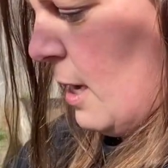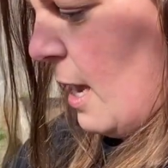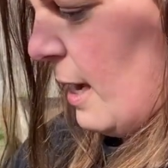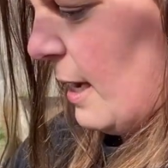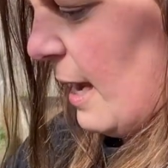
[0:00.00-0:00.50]

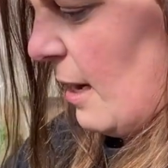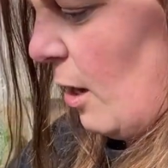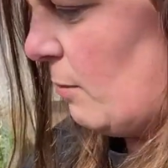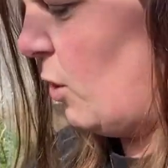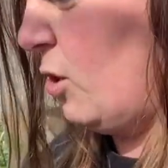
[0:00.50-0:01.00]
Again,
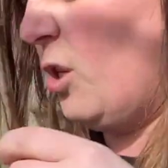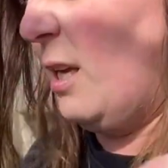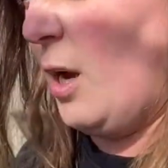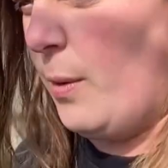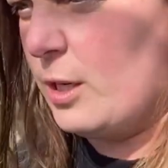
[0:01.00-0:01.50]
I'm usually
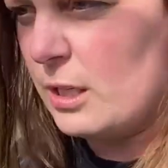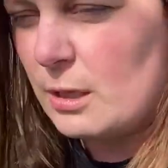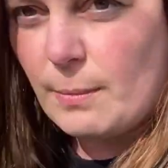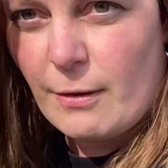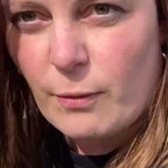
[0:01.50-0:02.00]
going just
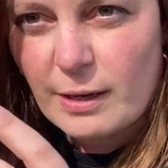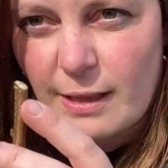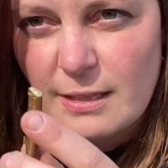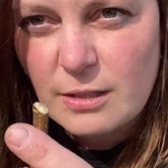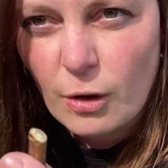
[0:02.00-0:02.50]
above one of
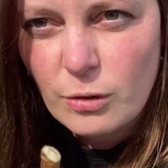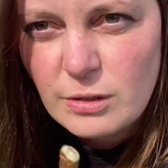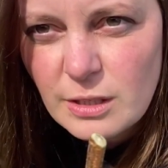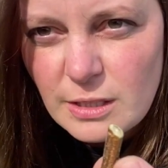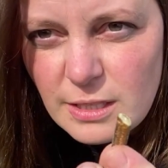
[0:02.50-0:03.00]
these nodes.
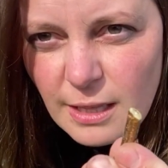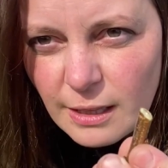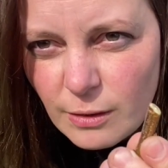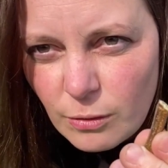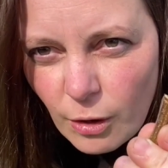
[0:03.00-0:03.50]
Can you see that
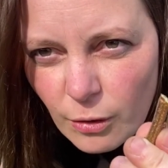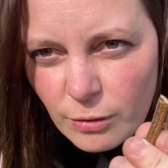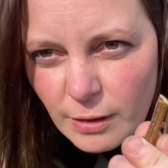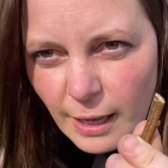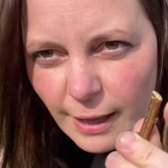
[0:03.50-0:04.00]
little node,
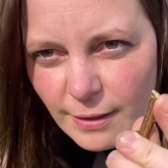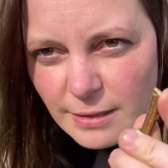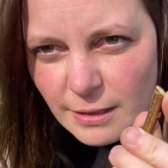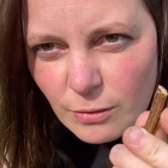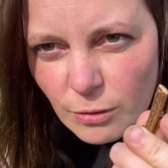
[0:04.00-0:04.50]
how there's a
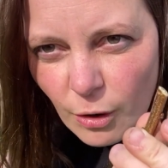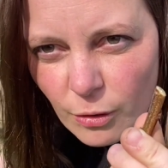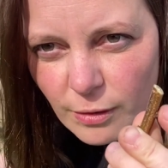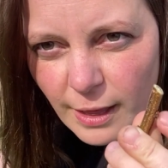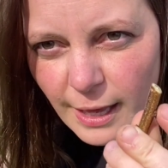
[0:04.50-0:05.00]
little
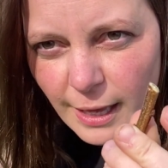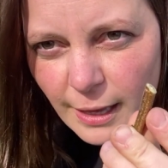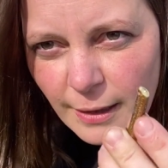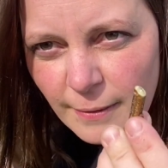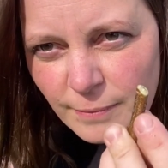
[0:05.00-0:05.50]
node there?
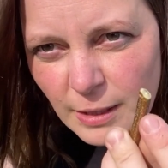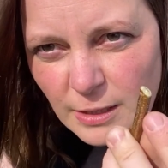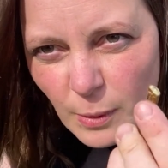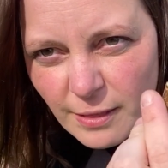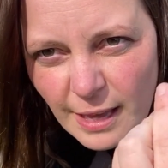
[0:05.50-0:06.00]
There's
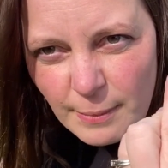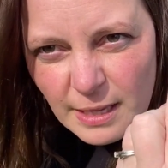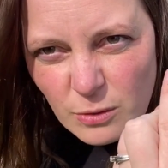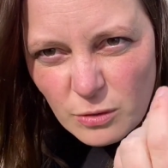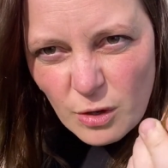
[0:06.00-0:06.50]
one there, but
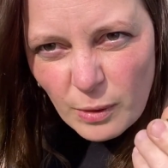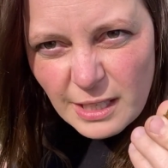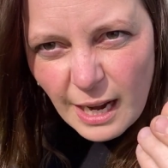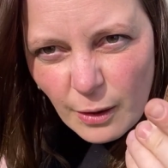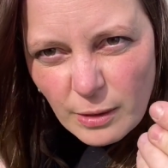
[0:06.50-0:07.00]
there's also one you
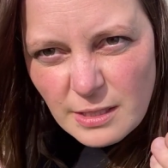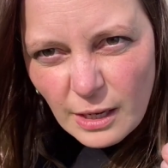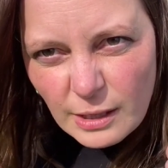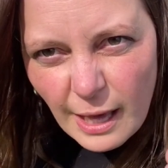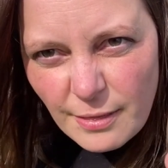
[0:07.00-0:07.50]
can't quite see
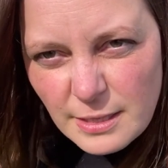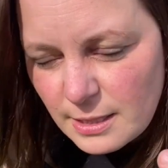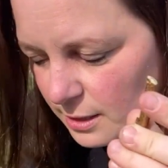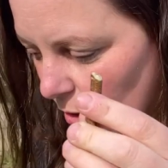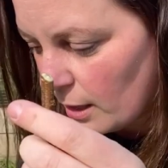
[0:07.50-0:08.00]
on the other
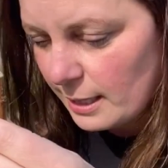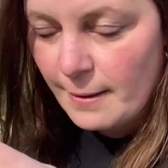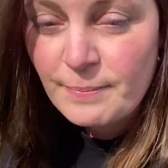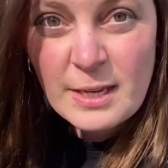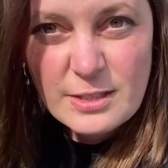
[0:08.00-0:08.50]
side.
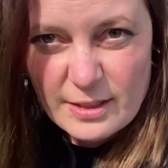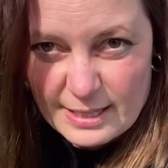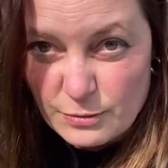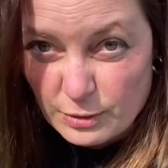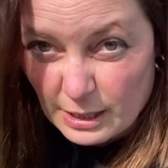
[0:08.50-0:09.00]
So
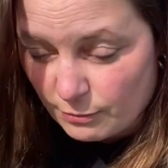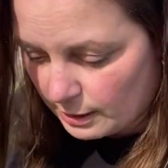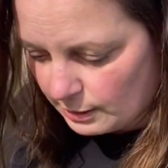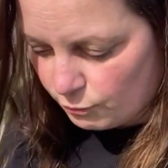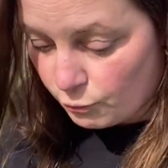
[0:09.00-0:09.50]
that's really
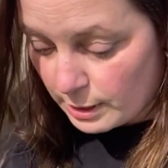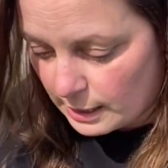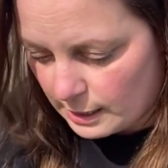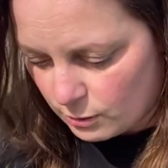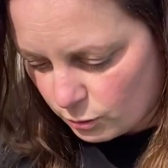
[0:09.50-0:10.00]

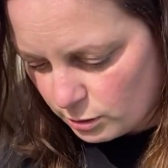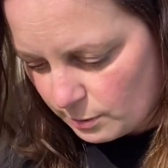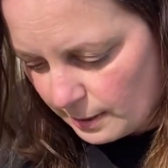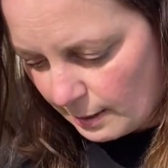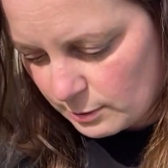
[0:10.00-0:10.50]
good to
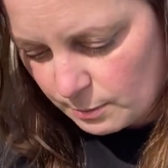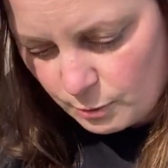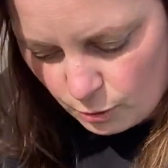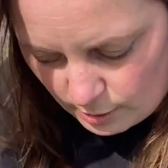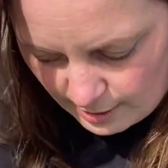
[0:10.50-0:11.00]
be able to
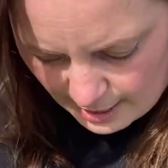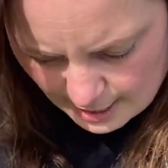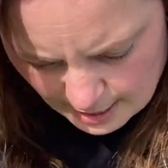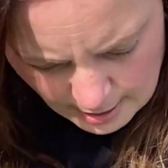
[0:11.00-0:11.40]
prune there.